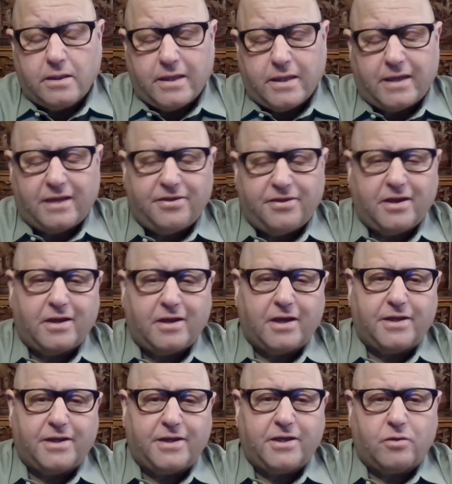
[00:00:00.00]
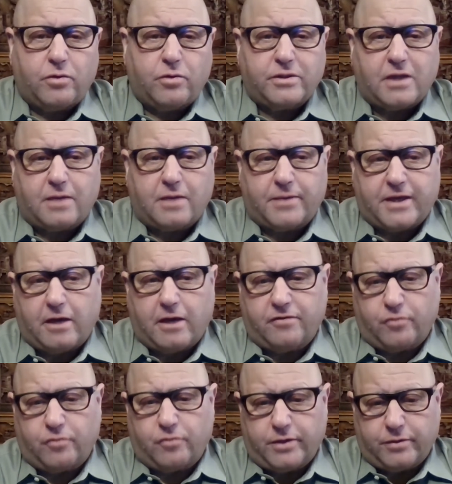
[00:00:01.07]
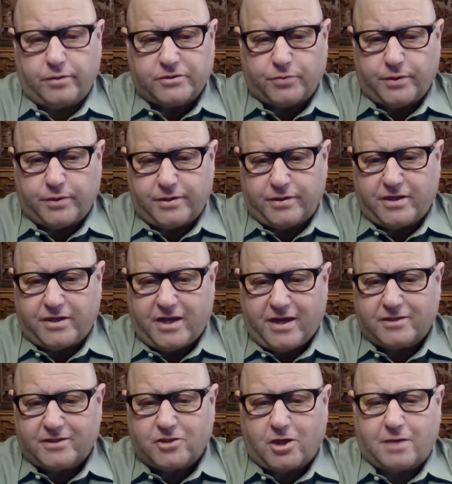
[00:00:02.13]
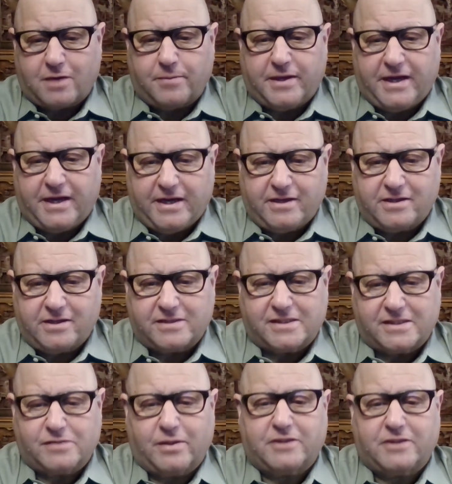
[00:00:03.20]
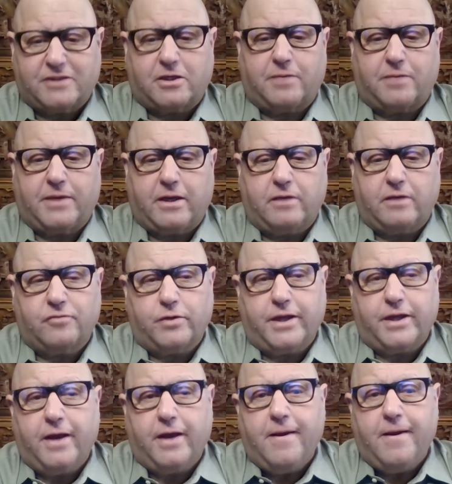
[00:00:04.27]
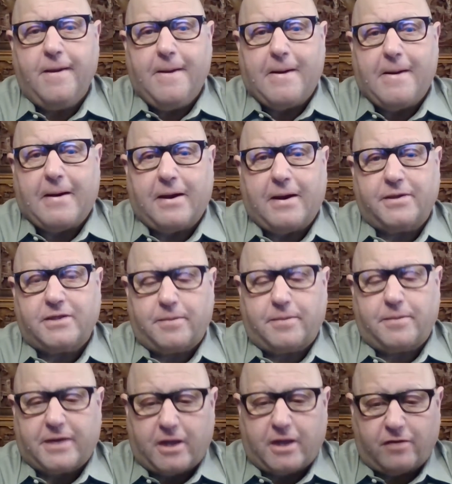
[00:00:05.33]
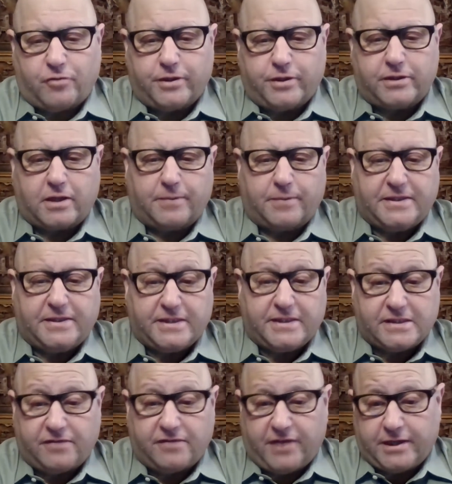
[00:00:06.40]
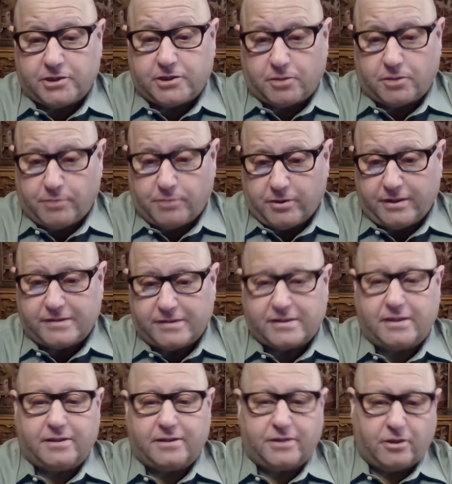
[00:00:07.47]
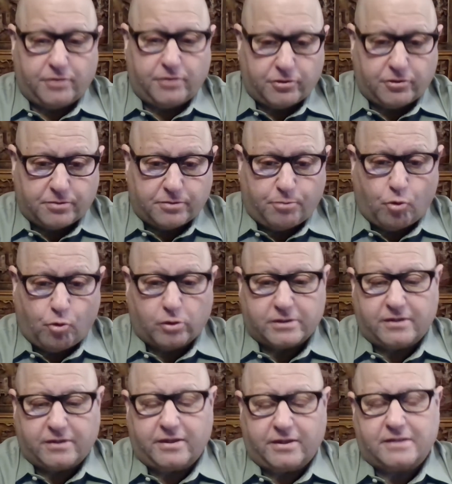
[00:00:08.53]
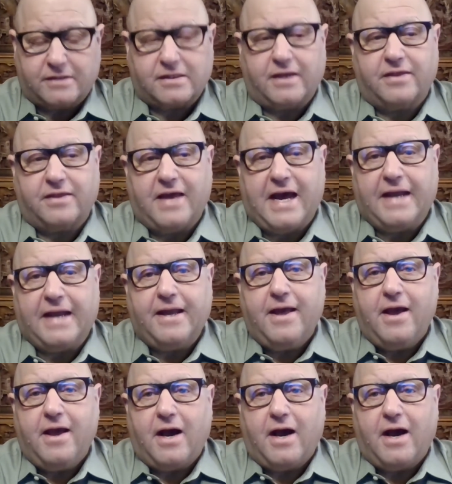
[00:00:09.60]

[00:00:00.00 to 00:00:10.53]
Yeah, and I think, you know, when we talk about California, which we you can't talk about any of these things without talking about California. Uh, you talk about California, you talk about disadvantaged communities, uh, you know, near the ports and things like that.